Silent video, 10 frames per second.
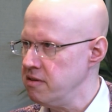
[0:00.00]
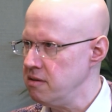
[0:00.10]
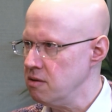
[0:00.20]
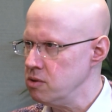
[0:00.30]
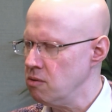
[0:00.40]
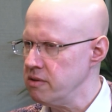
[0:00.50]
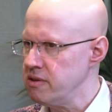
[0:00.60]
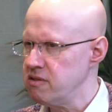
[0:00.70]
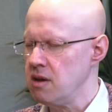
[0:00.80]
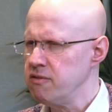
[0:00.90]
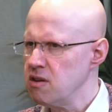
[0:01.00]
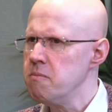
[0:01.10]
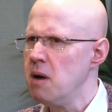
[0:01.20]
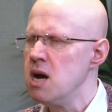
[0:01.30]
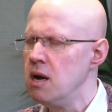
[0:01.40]
to deal with all of this stuff. So
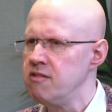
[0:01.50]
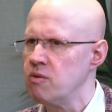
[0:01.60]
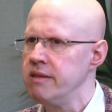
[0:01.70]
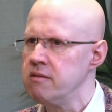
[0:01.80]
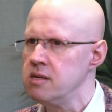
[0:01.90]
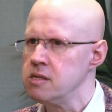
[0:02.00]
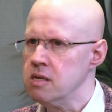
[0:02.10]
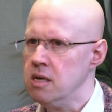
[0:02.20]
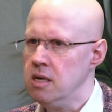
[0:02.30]
in my early 20s,